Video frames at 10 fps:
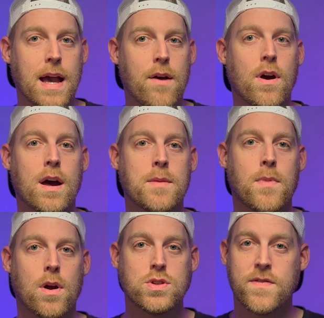out on
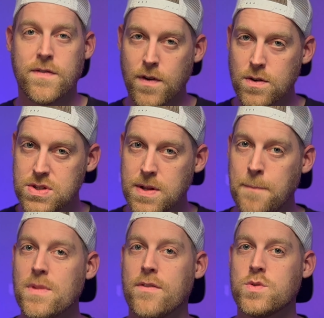March 1st
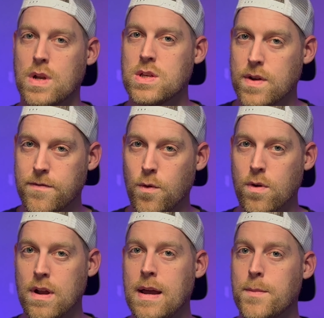of
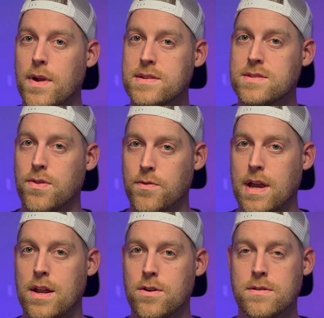2024, priced at
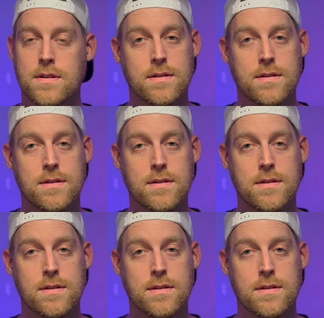$135.